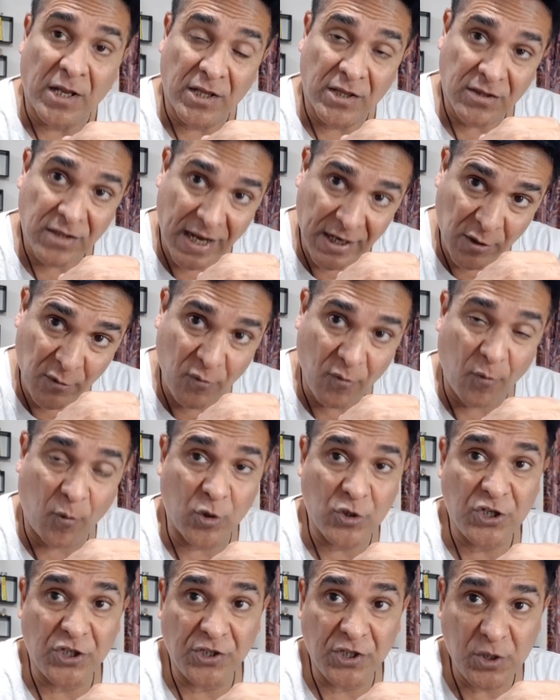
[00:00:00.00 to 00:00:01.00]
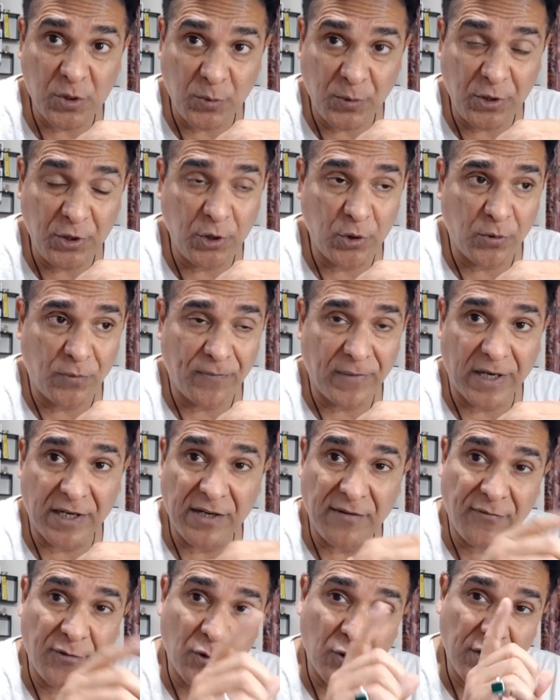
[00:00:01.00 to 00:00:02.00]
Thank you for watching this video, and
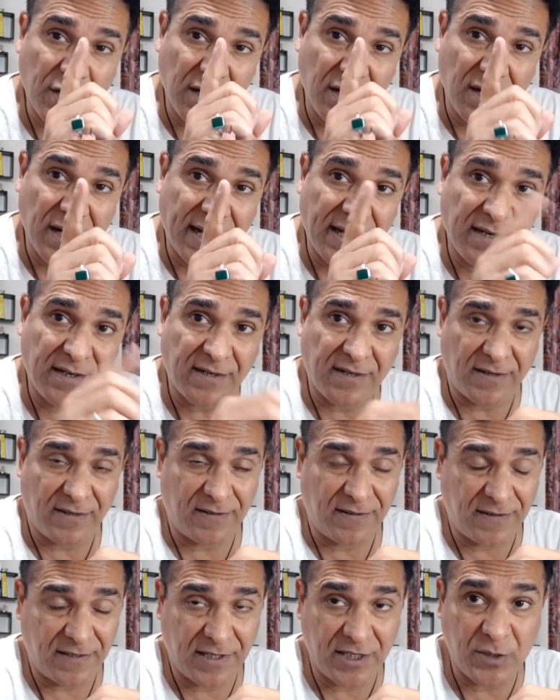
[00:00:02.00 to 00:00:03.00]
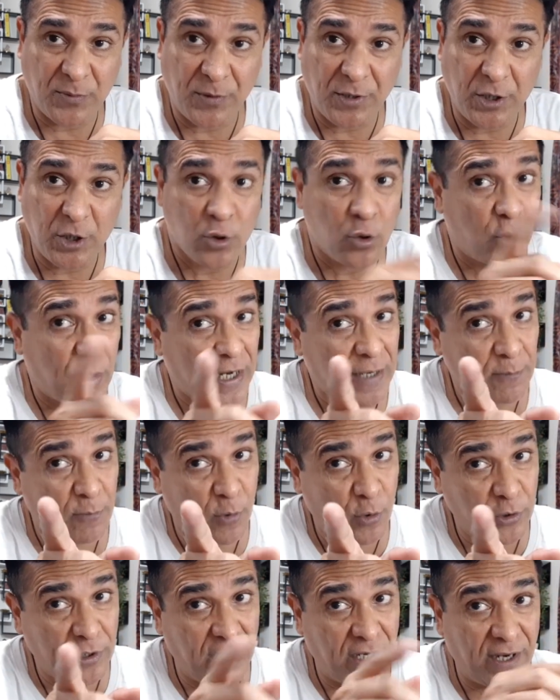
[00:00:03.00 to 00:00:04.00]
if you did like this video, and
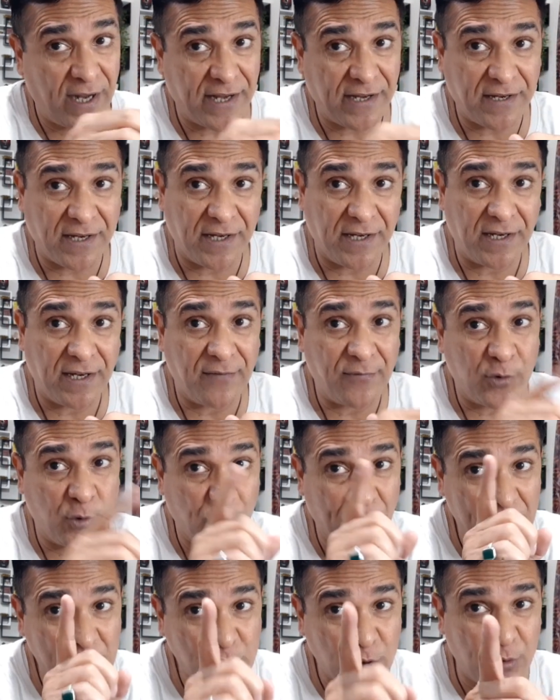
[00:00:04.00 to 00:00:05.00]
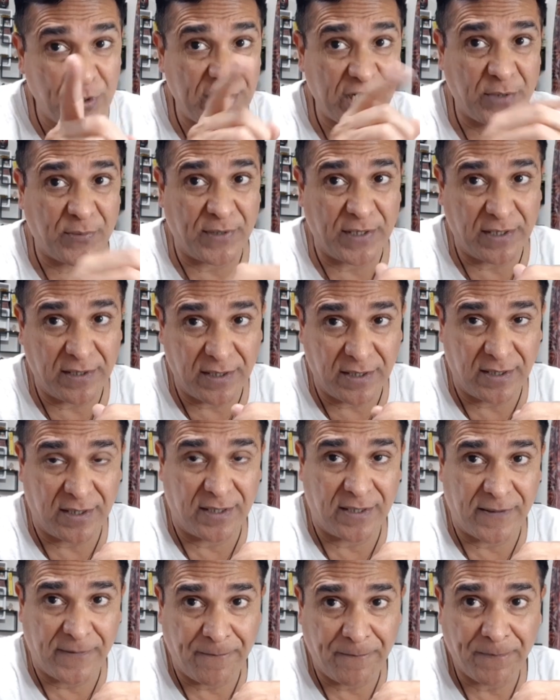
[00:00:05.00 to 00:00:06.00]
more than liking, if you resonate
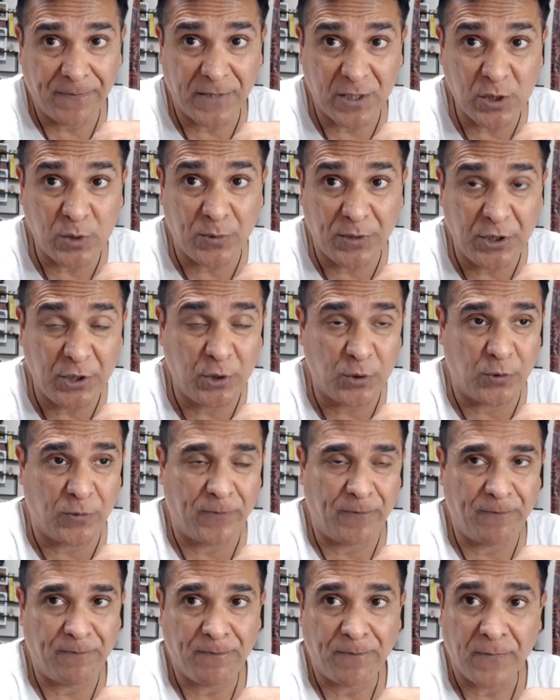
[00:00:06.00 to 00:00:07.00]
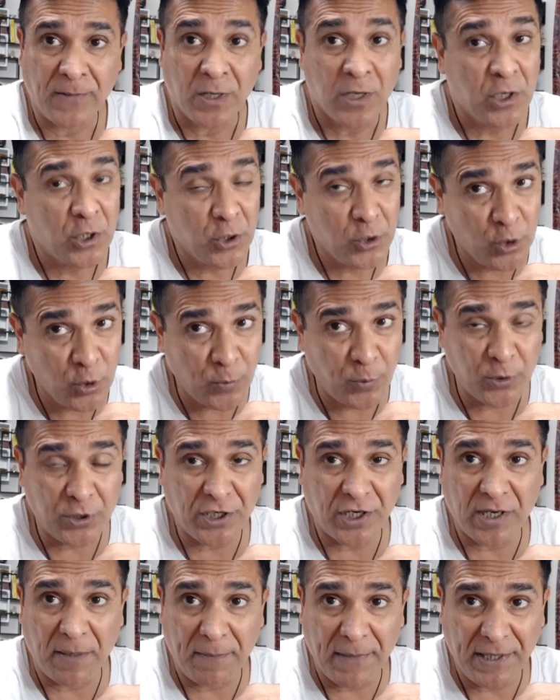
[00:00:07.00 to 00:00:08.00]
with this video, do put a
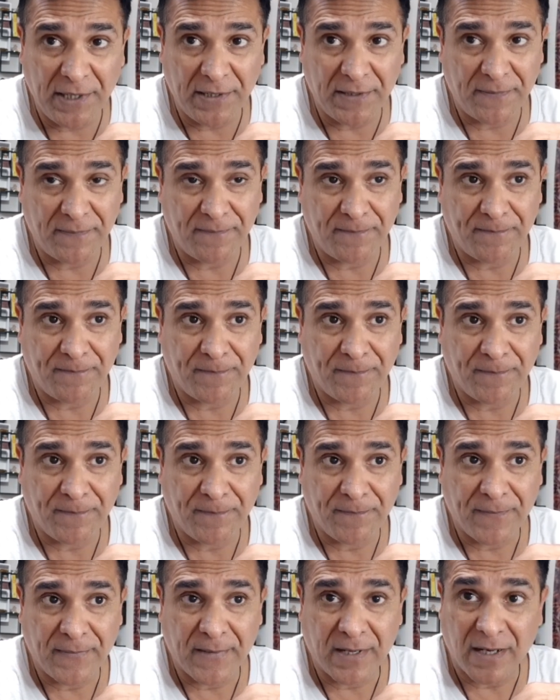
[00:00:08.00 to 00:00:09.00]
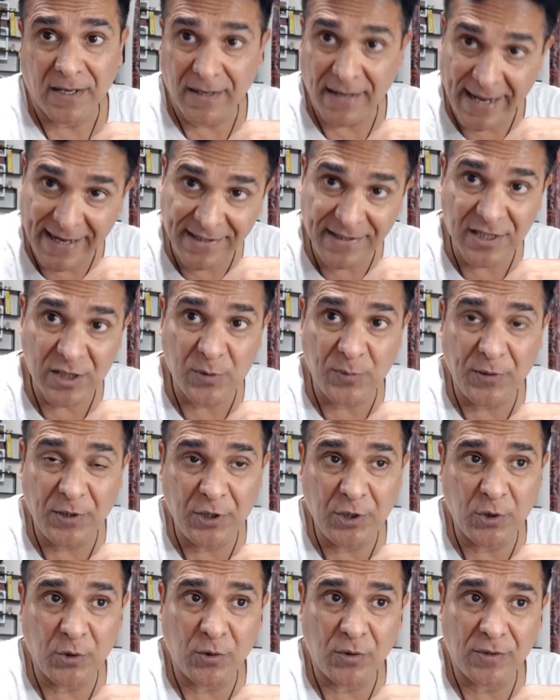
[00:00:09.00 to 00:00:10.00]
comment, like this
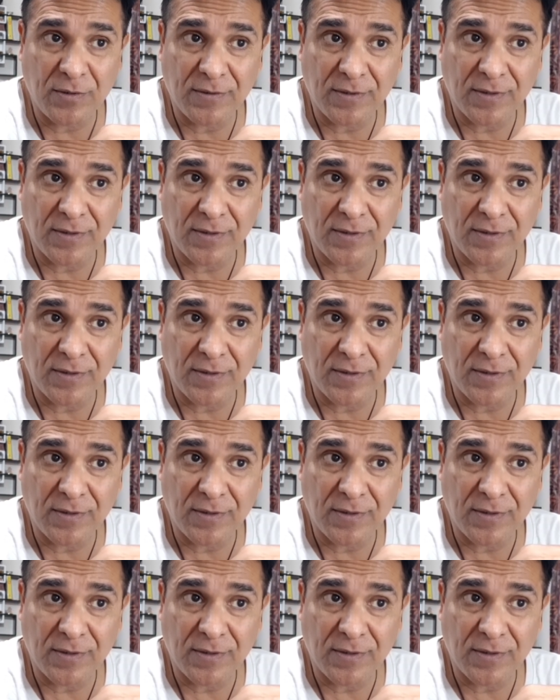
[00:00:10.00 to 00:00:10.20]
video,